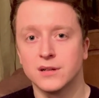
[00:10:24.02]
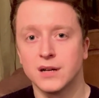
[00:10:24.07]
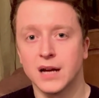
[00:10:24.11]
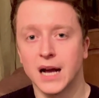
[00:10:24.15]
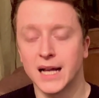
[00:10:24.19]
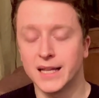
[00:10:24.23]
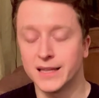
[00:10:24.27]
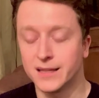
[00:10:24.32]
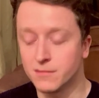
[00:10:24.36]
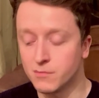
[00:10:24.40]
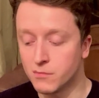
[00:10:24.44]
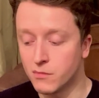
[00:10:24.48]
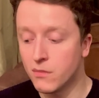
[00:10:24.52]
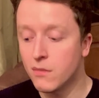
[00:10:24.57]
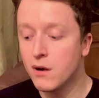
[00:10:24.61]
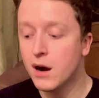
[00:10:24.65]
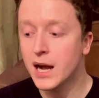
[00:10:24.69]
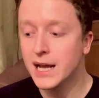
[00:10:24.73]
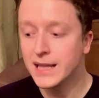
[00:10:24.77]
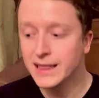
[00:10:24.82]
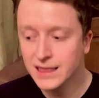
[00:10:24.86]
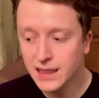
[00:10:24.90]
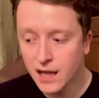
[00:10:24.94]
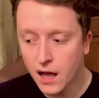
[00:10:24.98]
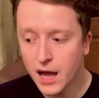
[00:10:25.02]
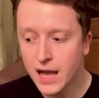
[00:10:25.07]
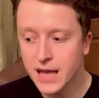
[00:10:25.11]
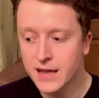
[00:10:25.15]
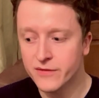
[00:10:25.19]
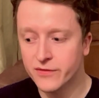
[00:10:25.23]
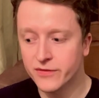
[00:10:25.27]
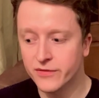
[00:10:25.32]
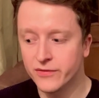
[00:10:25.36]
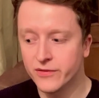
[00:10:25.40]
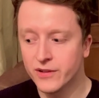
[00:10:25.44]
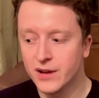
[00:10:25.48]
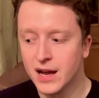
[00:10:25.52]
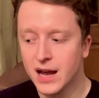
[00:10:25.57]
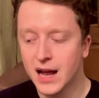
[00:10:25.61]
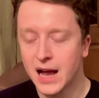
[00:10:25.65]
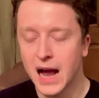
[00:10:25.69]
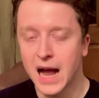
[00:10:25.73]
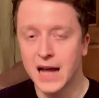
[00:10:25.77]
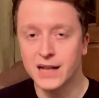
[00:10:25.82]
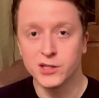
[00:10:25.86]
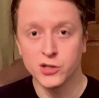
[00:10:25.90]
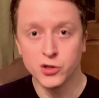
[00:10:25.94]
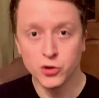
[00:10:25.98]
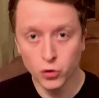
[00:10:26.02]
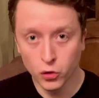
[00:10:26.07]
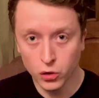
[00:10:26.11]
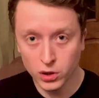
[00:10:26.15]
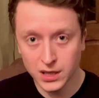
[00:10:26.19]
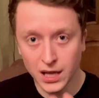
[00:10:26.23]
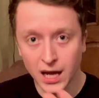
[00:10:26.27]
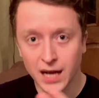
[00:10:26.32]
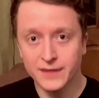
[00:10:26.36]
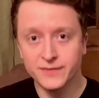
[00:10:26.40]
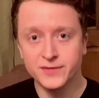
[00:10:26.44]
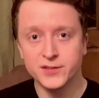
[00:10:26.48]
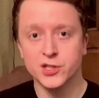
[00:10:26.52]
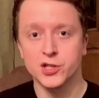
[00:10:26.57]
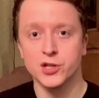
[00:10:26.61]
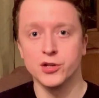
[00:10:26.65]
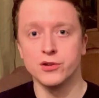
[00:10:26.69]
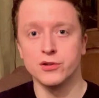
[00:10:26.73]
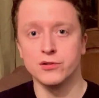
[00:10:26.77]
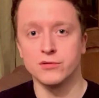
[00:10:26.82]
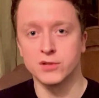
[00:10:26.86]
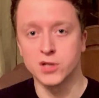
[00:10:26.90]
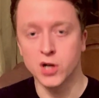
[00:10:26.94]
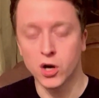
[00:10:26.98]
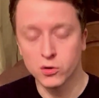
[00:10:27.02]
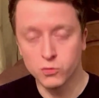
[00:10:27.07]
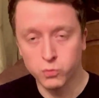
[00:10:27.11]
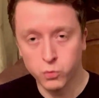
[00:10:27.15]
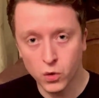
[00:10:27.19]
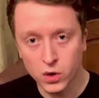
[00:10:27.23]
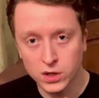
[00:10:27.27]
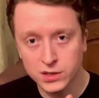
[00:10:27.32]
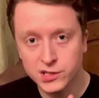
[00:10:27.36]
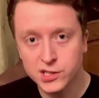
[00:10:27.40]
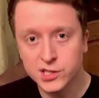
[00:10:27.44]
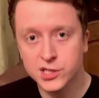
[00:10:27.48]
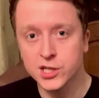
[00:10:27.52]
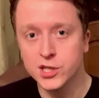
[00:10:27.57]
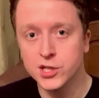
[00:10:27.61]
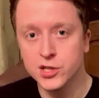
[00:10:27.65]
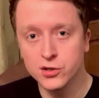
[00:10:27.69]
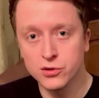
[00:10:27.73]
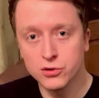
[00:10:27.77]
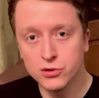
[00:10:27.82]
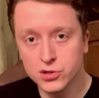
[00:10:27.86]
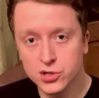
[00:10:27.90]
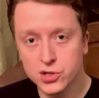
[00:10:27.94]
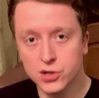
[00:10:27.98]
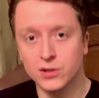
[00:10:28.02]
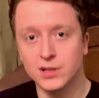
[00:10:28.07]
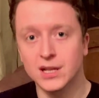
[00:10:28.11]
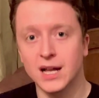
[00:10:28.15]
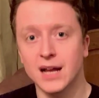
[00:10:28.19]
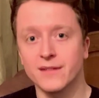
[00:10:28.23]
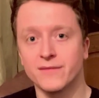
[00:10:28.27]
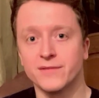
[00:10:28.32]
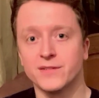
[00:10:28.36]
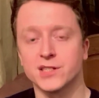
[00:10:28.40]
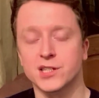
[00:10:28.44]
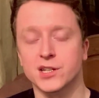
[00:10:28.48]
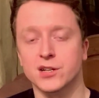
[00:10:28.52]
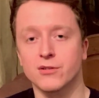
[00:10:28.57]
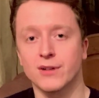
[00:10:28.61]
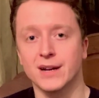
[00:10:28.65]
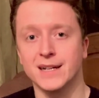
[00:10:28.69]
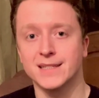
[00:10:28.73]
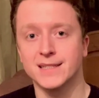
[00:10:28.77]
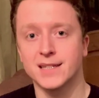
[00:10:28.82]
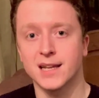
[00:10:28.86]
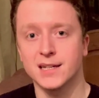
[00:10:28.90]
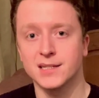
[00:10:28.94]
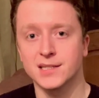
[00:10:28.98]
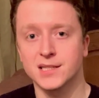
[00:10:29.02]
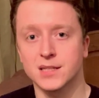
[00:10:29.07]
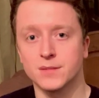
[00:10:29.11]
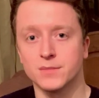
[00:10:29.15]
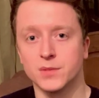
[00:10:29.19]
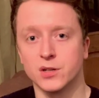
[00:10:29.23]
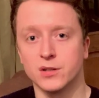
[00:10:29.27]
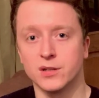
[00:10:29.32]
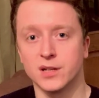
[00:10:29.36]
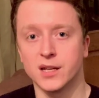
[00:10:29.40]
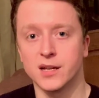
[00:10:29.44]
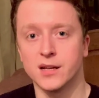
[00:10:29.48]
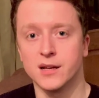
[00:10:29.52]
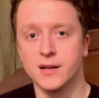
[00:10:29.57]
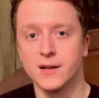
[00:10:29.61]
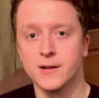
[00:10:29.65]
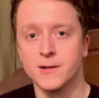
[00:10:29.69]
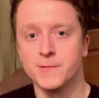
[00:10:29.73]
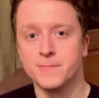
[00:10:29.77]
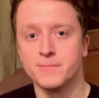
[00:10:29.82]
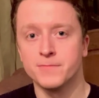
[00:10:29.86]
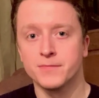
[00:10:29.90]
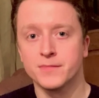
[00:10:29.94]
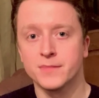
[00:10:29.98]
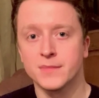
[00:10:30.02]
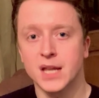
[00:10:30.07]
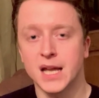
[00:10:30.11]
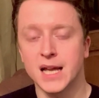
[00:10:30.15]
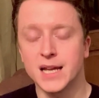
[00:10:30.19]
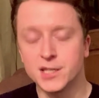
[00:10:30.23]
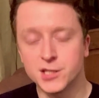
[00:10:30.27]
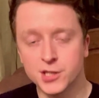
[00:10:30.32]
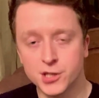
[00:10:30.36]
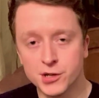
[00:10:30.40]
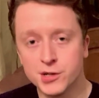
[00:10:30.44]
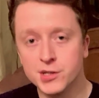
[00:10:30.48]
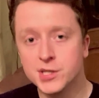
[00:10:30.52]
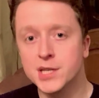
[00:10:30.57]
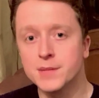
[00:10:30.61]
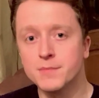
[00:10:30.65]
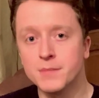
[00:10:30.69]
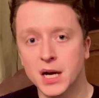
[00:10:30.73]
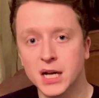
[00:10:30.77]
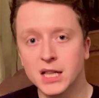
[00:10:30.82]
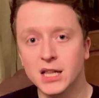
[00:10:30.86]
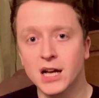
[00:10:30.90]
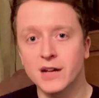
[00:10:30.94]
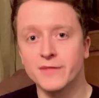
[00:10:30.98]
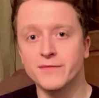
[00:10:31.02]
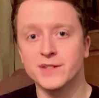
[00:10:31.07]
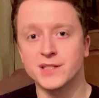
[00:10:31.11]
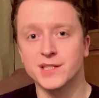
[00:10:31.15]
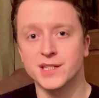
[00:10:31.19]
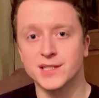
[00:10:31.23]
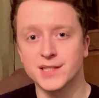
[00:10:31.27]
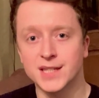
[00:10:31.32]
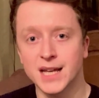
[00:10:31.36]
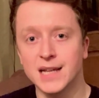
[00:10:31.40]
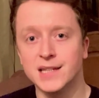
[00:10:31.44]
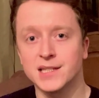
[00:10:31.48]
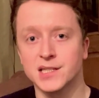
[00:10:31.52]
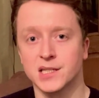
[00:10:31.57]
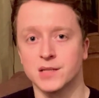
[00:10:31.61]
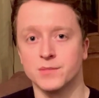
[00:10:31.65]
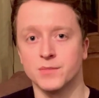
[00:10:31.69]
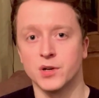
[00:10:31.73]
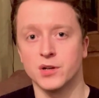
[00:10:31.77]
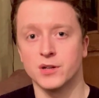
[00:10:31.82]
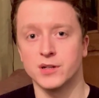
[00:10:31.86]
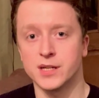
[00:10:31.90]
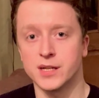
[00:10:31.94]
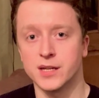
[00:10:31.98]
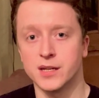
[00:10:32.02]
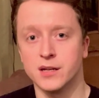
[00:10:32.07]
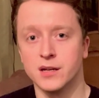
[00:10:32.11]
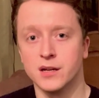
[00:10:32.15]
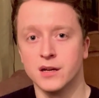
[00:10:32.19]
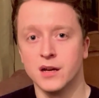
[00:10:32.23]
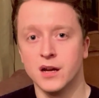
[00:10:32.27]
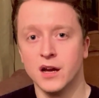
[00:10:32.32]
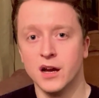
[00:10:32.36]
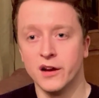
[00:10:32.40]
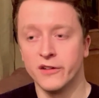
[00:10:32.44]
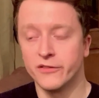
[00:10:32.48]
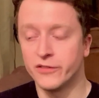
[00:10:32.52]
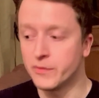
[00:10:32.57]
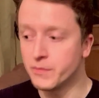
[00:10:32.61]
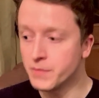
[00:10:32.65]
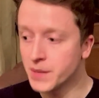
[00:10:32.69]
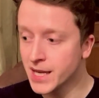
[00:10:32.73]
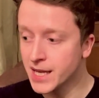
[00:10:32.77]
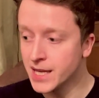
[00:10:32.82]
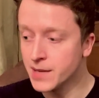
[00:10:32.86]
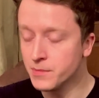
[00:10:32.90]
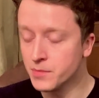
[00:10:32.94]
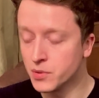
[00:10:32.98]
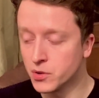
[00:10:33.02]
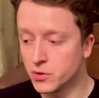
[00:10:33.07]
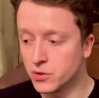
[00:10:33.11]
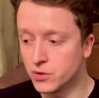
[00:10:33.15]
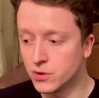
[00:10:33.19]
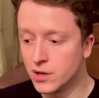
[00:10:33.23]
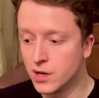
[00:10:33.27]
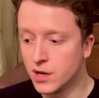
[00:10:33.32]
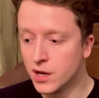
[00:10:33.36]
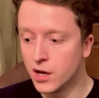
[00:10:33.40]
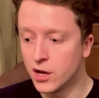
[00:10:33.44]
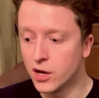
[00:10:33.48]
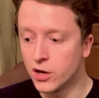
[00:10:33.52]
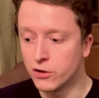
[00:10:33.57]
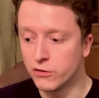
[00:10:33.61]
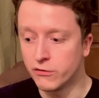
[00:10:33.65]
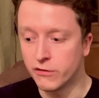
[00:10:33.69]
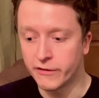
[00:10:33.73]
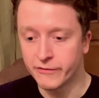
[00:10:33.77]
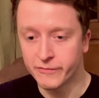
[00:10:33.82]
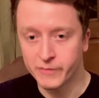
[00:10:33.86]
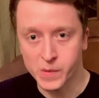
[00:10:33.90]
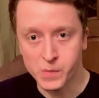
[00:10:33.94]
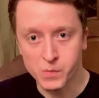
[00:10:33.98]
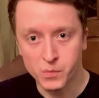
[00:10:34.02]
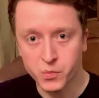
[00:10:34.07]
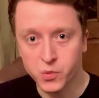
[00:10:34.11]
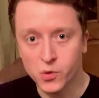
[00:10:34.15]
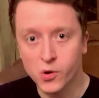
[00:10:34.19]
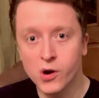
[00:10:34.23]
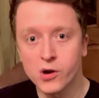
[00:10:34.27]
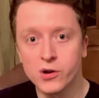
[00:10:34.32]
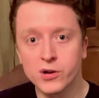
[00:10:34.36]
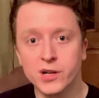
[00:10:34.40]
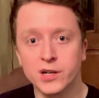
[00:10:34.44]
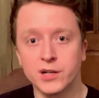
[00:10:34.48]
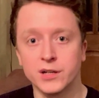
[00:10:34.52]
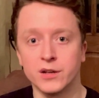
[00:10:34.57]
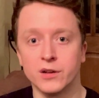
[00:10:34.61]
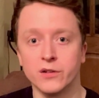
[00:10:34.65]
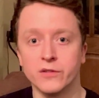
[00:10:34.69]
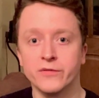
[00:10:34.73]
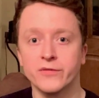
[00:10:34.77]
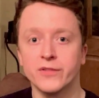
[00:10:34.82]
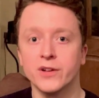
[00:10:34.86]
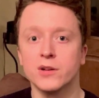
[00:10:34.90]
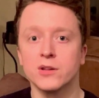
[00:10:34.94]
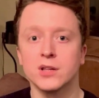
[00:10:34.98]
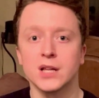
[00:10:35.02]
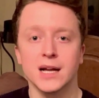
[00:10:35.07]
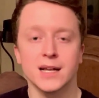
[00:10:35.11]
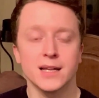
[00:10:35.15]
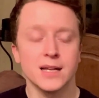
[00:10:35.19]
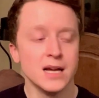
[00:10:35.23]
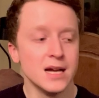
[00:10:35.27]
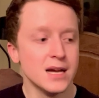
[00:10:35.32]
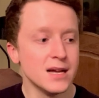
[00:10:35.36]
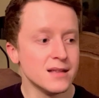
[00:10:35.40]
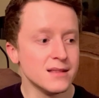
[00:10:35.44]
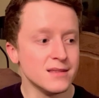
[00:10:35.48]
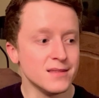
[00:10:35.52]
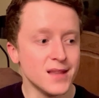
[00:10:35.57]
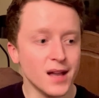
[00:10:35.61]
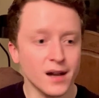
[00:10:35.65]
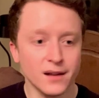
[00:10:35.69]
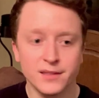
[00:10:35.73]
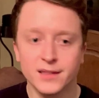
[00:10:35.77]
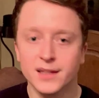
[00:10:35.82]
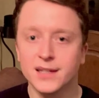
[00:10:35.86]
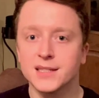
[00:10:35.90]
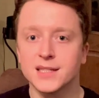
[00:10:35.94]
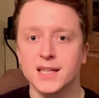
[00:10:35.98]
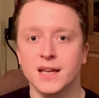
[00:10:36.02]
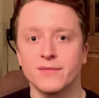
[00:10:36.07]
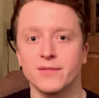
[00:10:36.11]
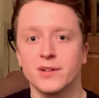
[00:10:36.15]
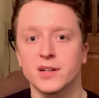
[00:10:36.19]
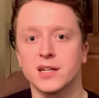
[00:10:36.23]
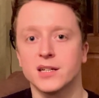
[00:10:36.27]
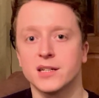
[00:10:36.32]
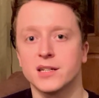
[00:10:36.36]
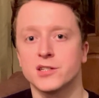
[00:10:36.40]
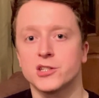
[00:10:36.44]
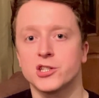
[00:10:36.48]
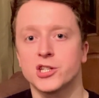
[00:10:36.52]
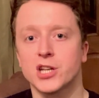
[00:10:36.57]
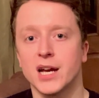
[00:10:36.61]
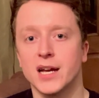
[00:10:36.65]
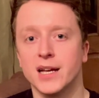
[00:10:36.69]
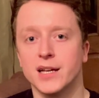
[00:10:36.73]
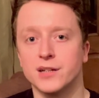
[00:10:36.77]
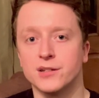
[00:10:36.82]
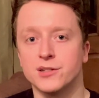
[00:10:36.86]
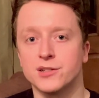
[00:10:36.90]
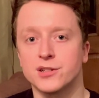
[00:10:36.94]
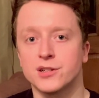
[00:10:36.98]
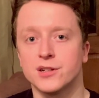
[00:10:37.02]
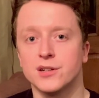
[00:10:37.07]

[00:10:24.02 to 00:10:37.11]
And my life and your life too, God wants to use your life as a great testimony. He's using my life as a testimony for people who have been broken, who feel like nothing's ever going to change.